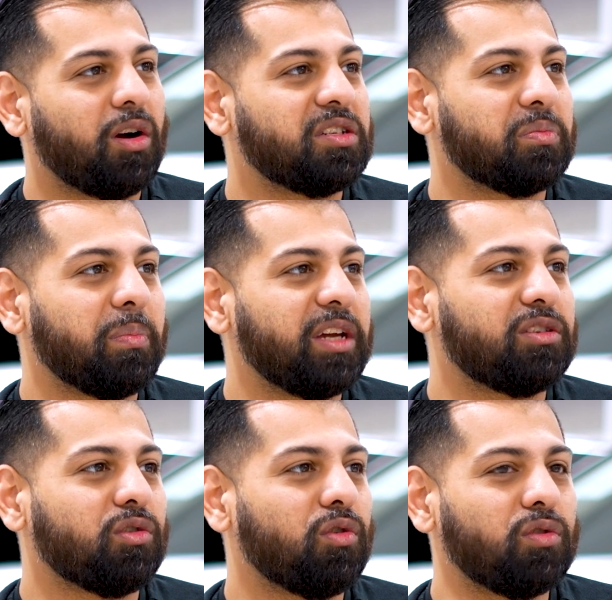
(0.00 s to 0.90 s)
car is
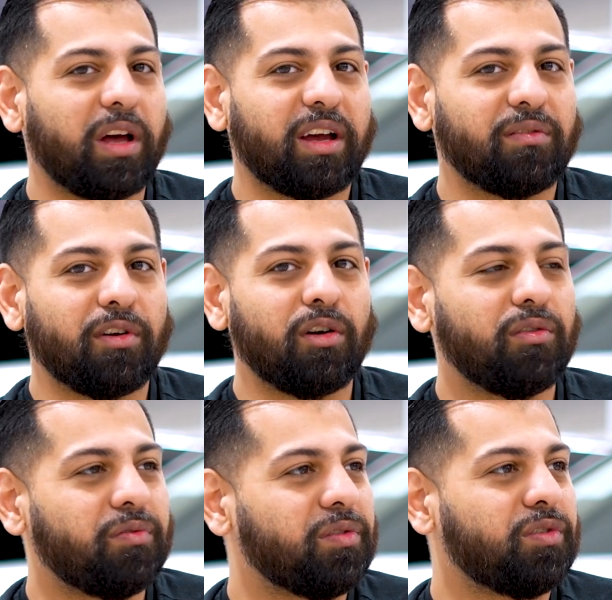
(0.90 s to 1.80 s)
made to go like
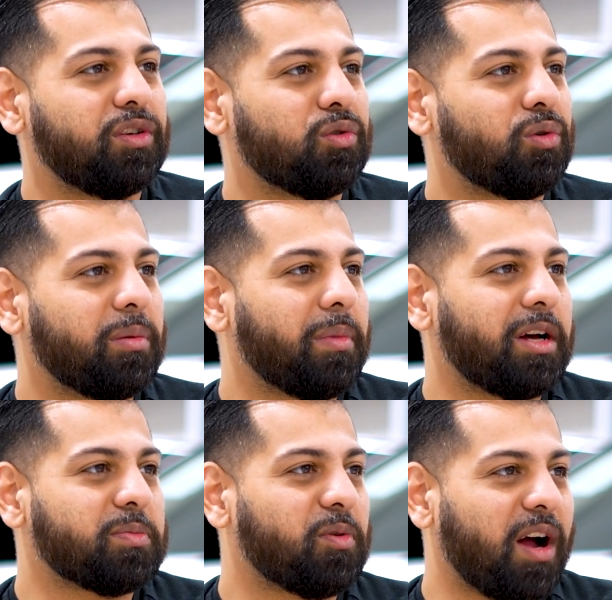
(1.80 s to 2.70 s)
150, 200
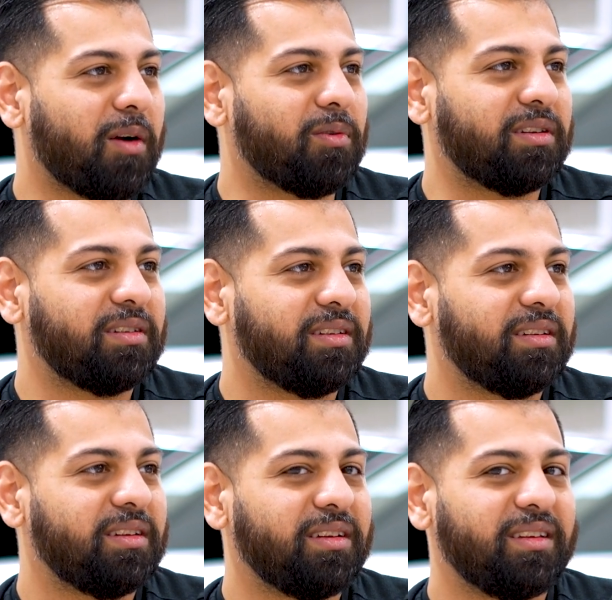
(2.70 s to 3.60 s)
miles per hour.
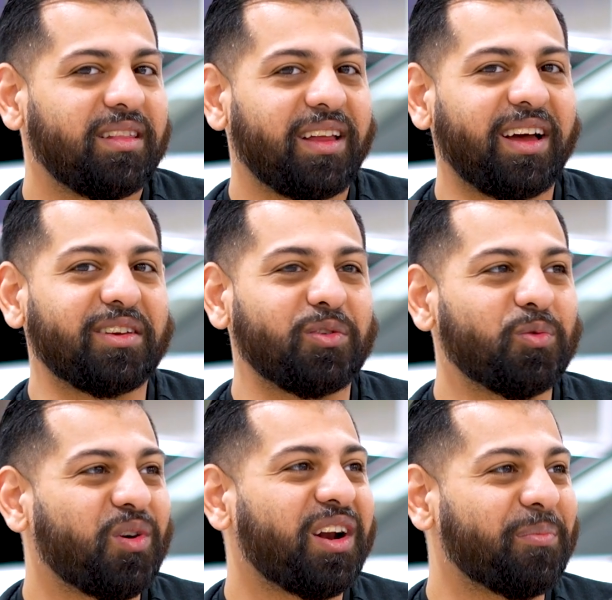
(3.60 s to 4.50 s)
Like
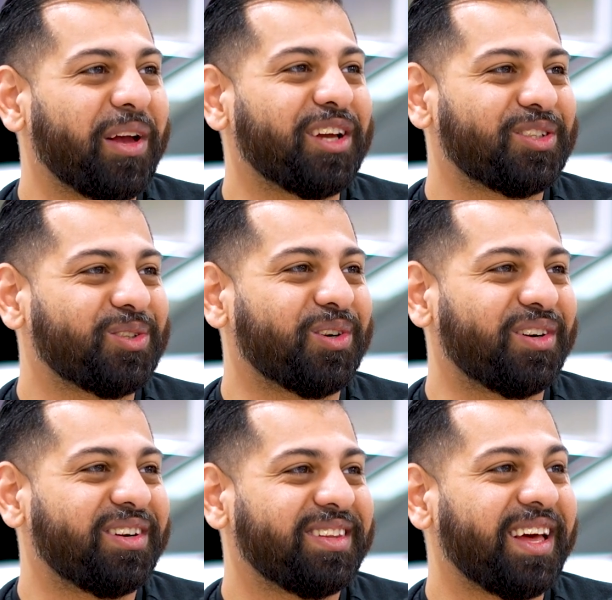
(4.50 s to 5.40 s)
you want to make
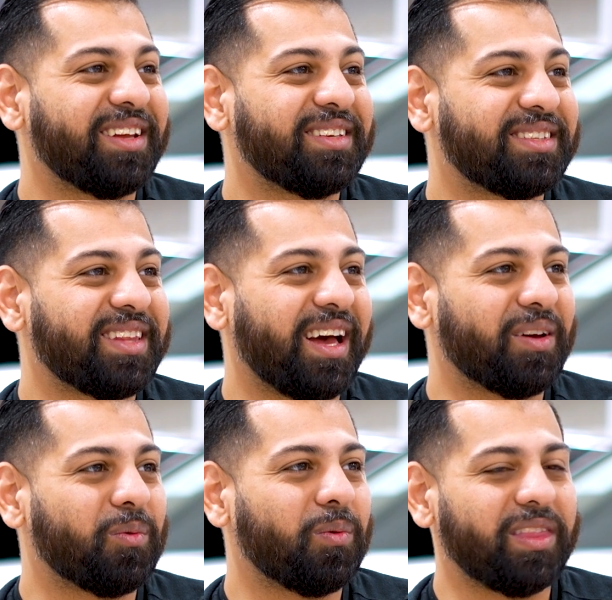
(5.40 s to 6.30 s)
sure that it's
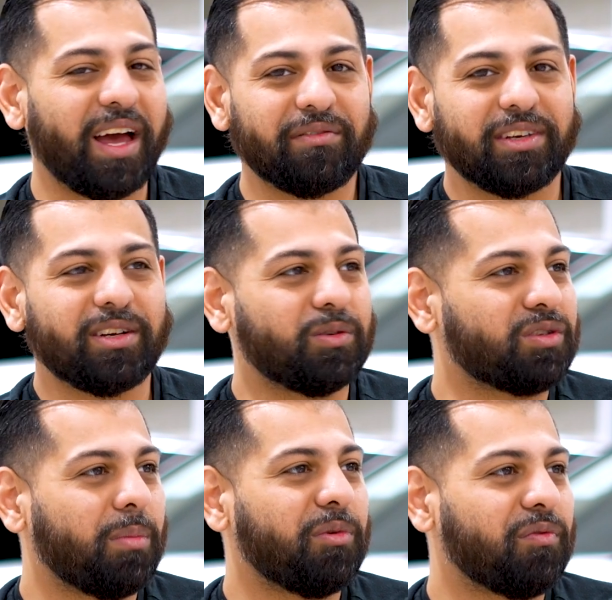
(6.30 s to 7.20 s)
like when that vehicle
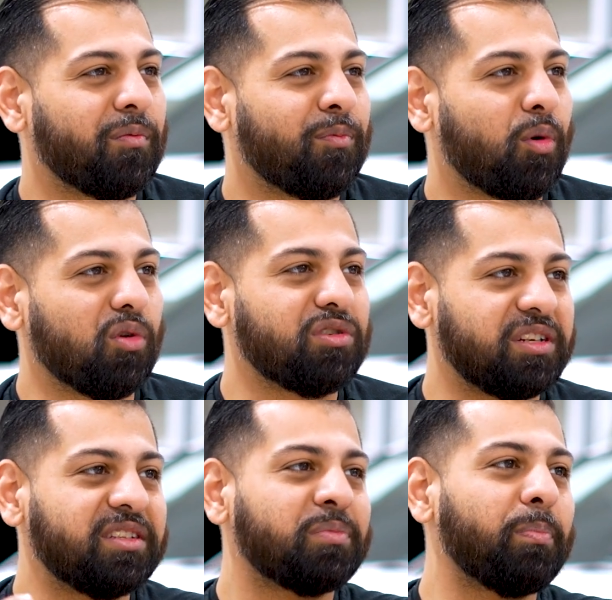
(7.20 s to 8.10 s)
is coming from
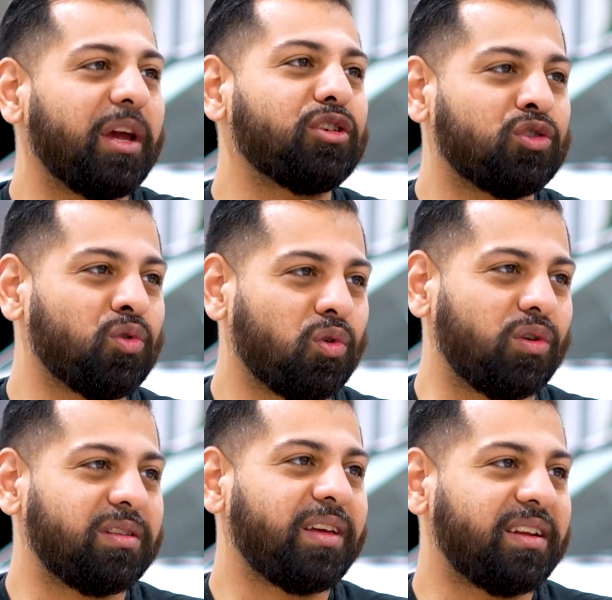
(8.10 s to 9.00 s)
Porsche, it's made
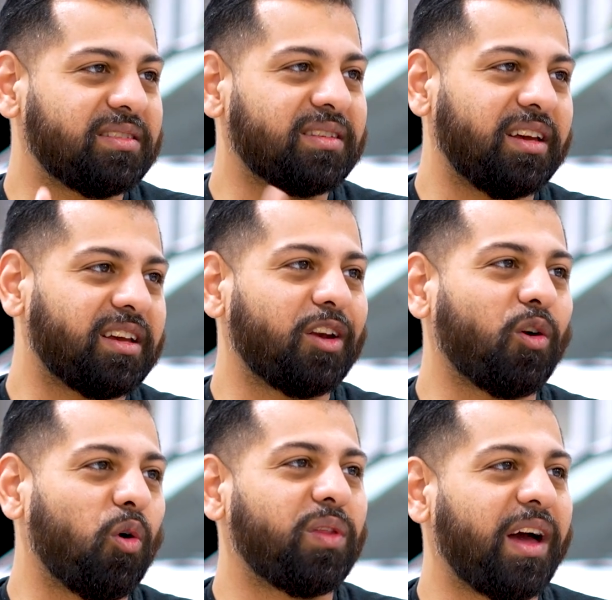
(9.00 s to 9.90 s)
sure that it
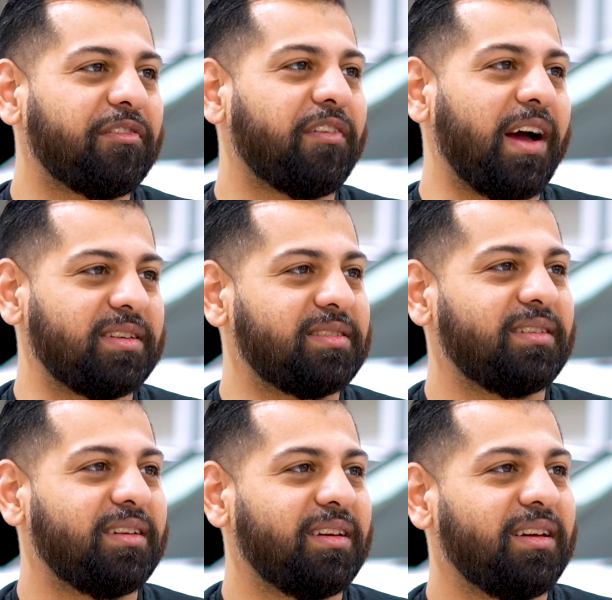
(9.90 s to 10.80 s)
can go that
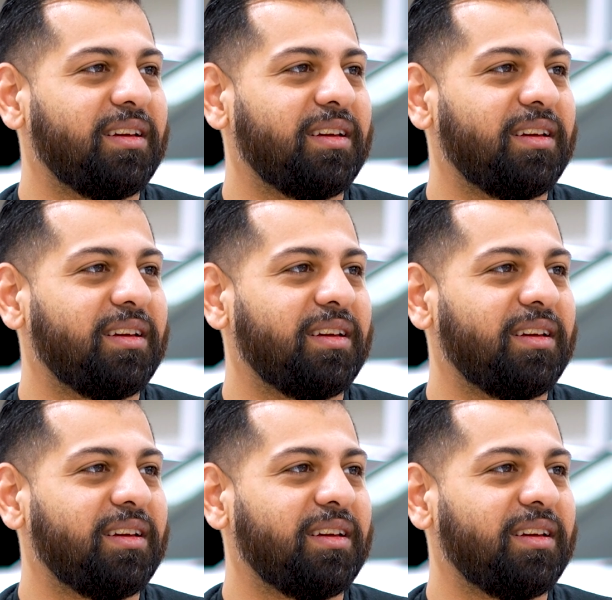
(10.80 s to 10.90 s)
fast,